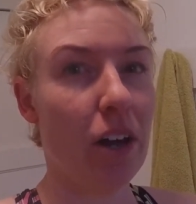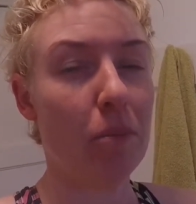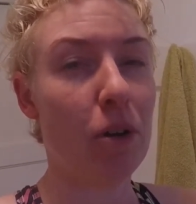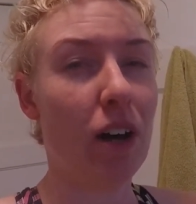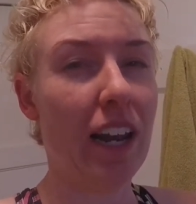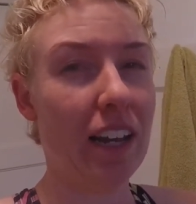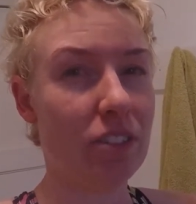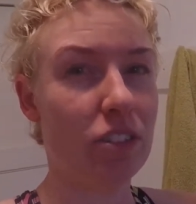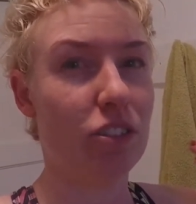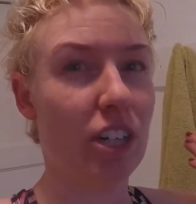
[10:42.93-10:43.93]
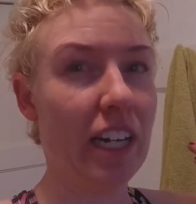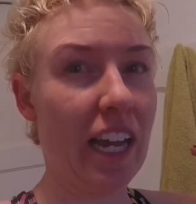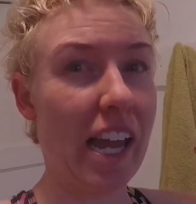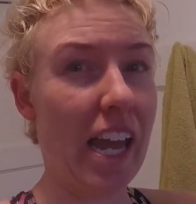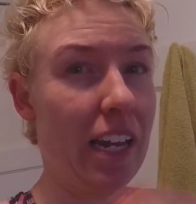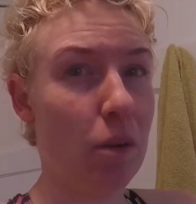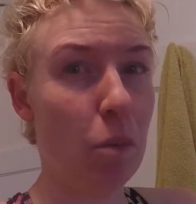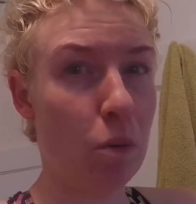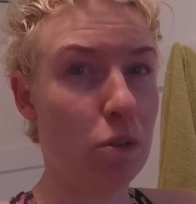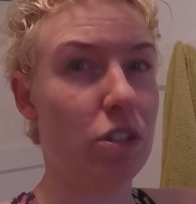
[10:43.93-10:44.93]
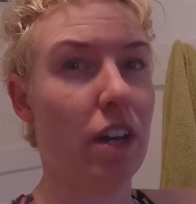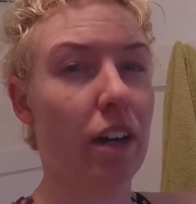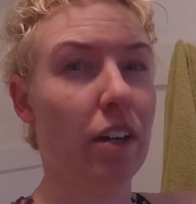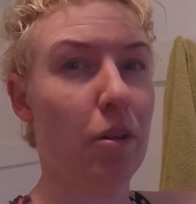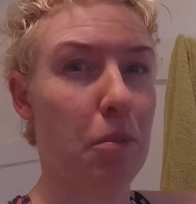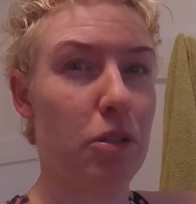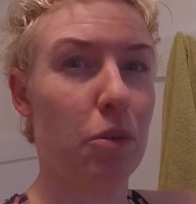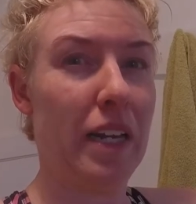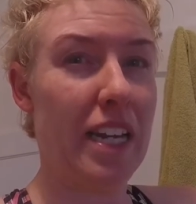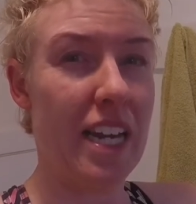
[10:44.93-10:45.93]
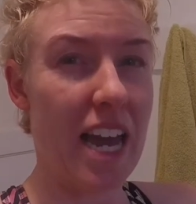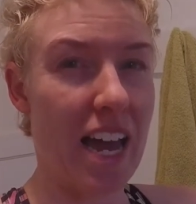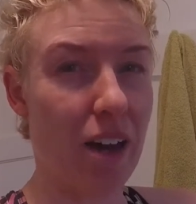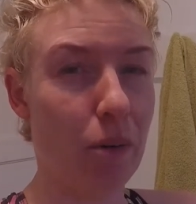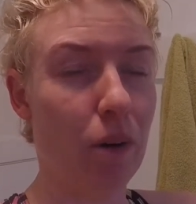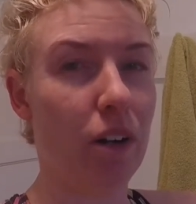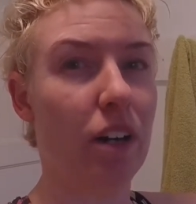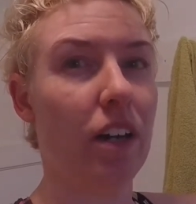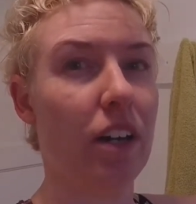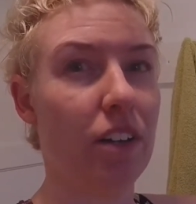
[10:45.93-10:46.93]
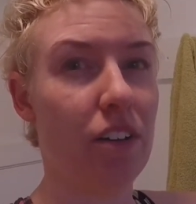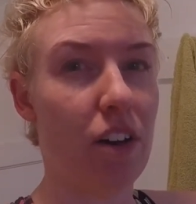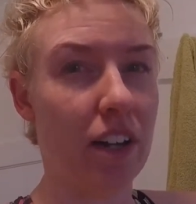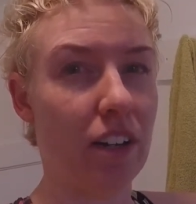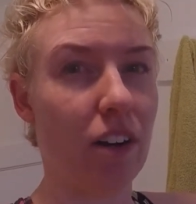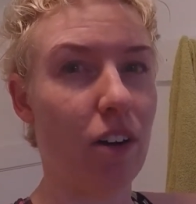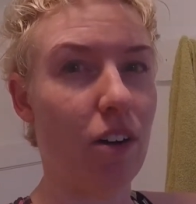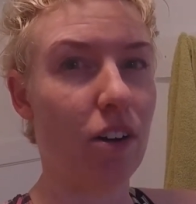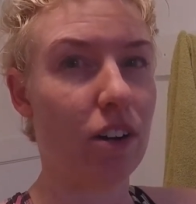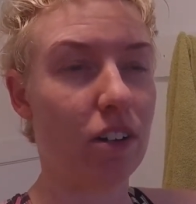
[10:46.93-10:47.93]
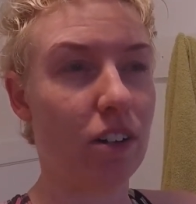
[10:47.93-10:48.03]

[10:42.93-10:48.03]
I'm not allowed to drink any water between now and 9 o'clock.